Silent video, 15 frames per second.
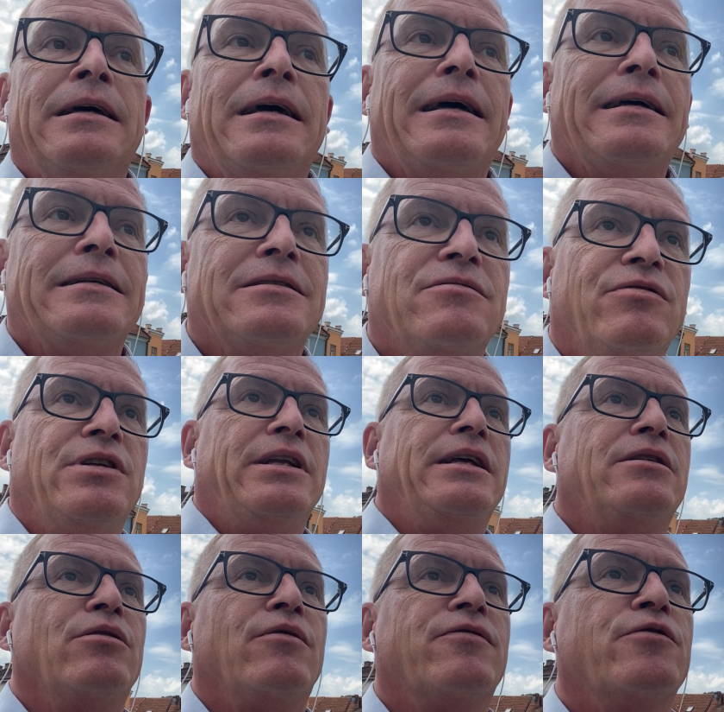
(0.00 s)
And we need,
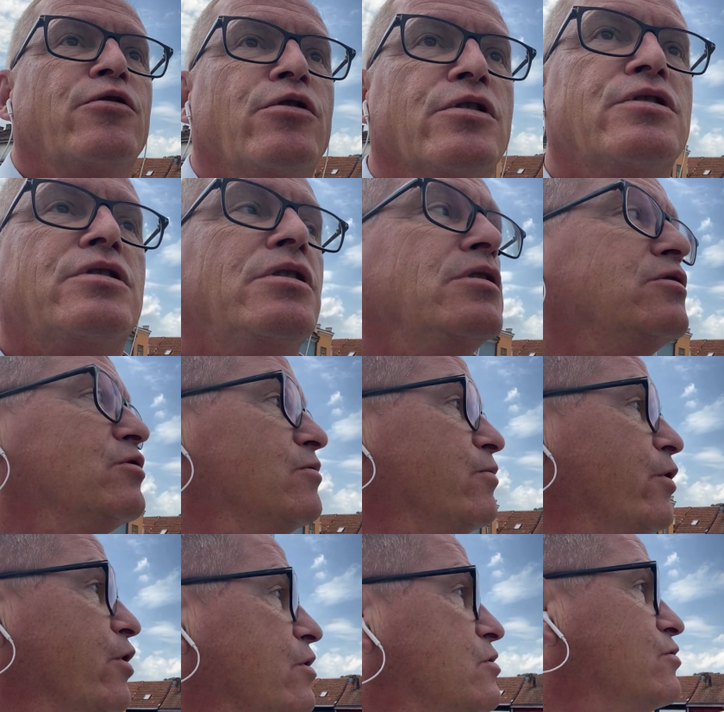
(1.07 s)
of course, to
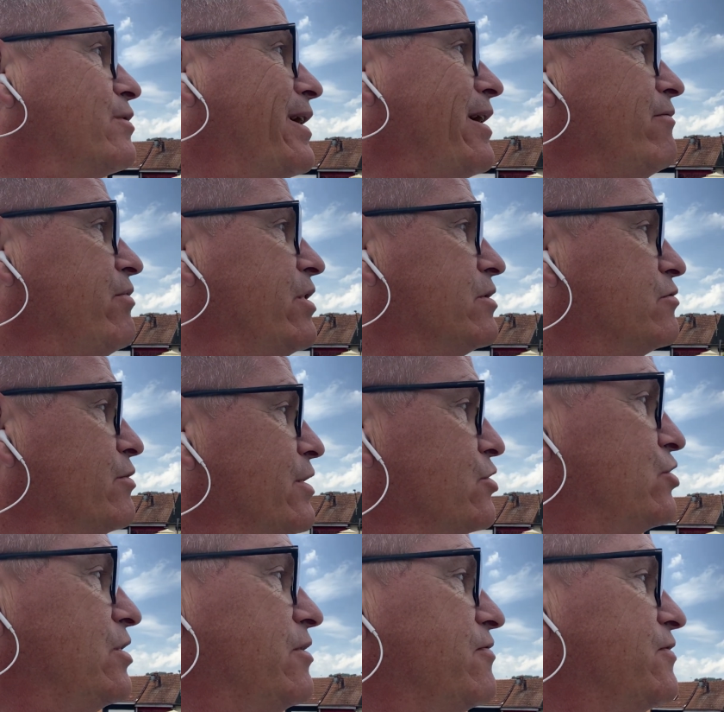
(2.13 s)
work together to
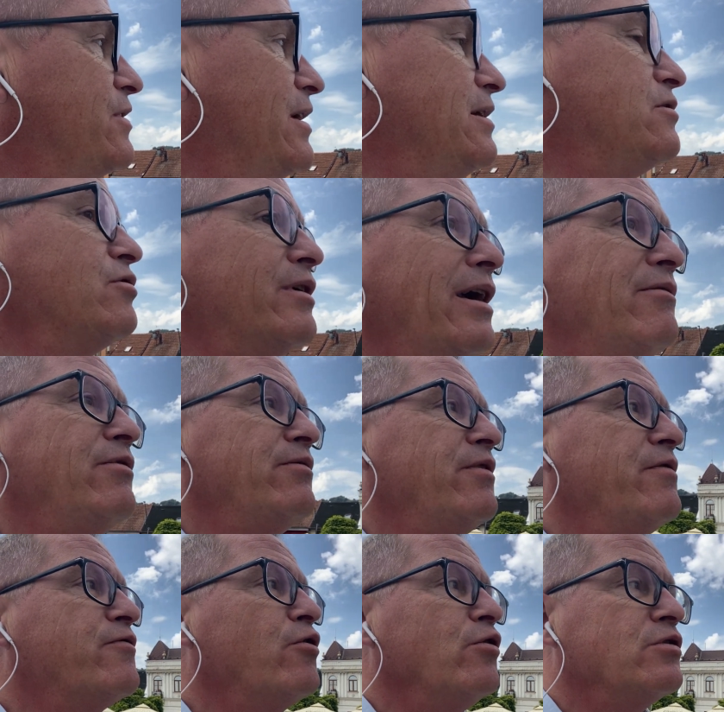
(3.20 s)
achieve that together with
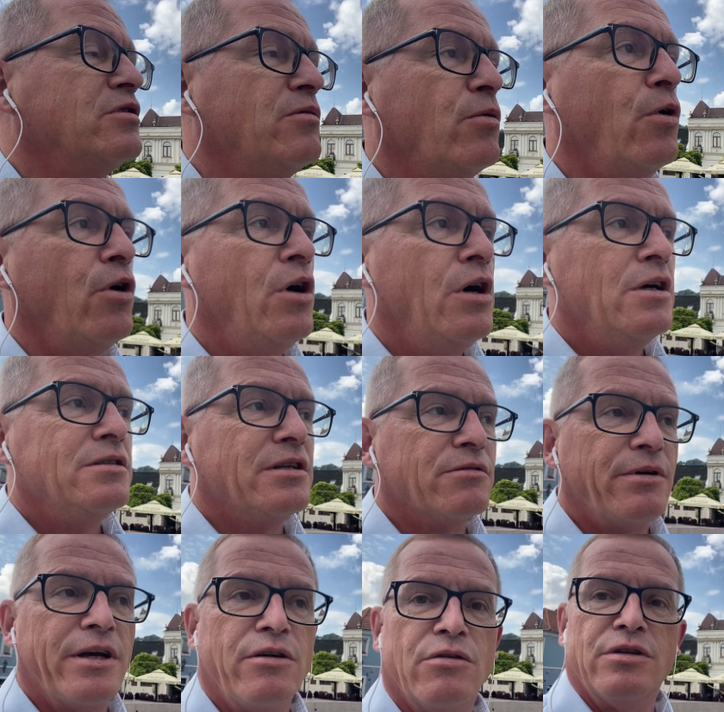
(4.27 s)
Kosovo. The
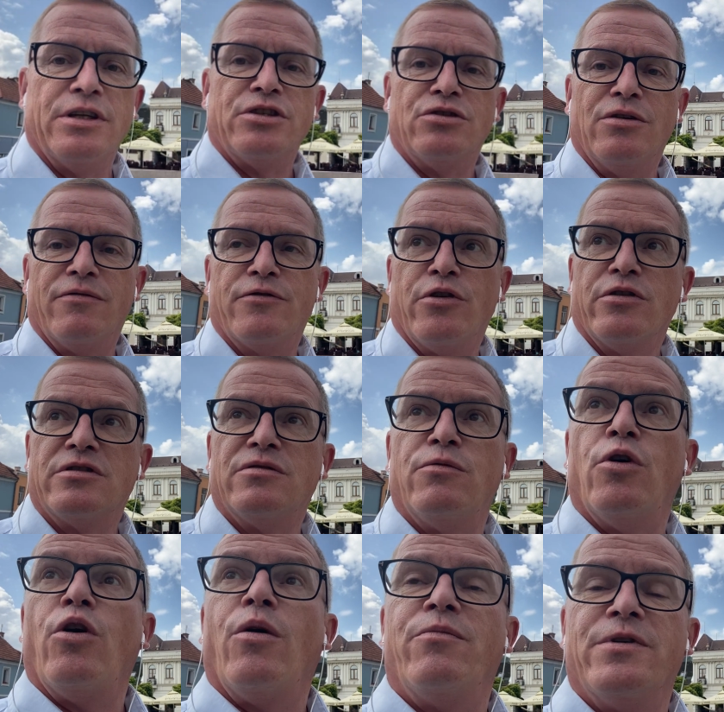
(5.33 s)
recognition of
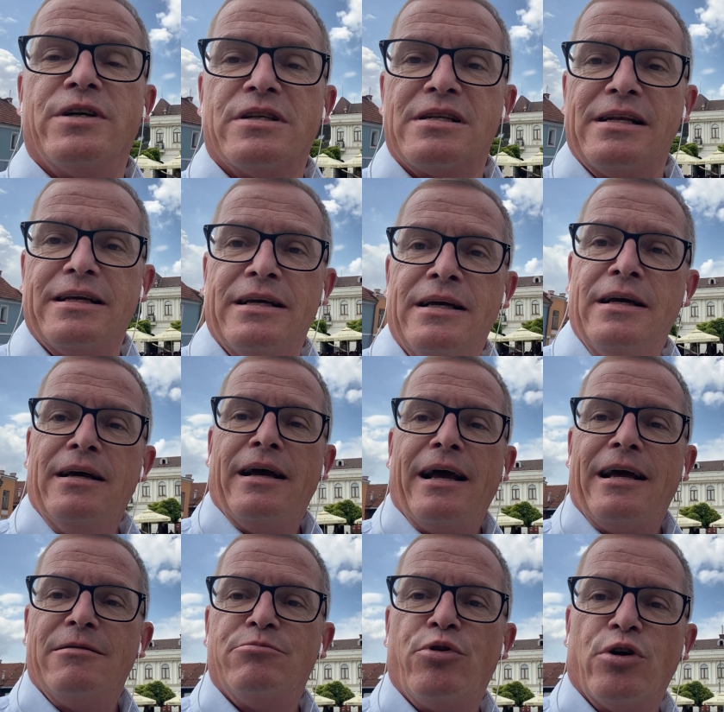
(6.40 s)
Kosovo, obviously an
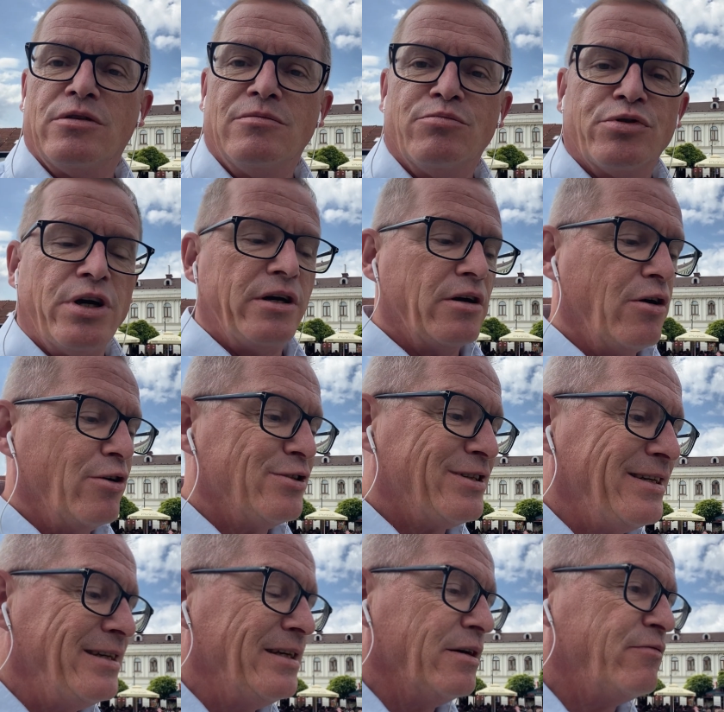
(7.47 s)
important priority
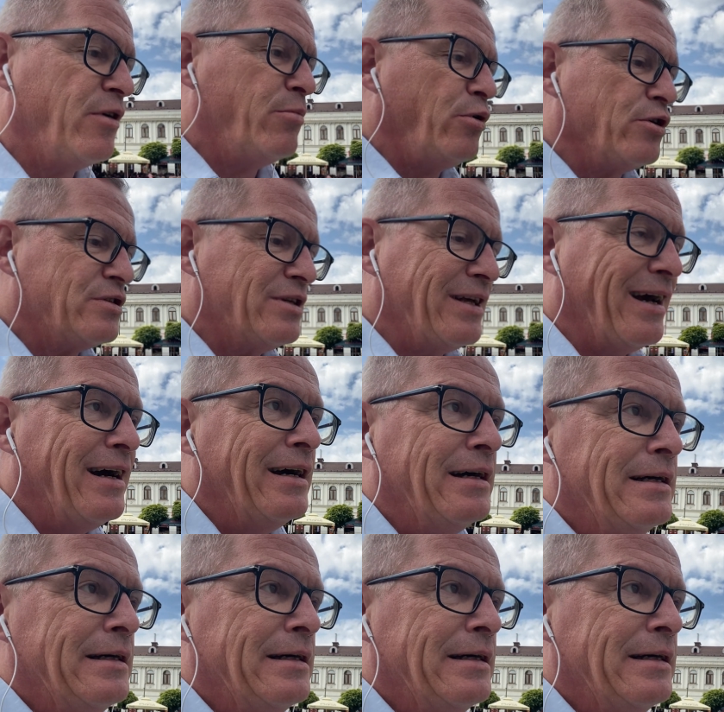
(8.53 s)
here for Bosnia,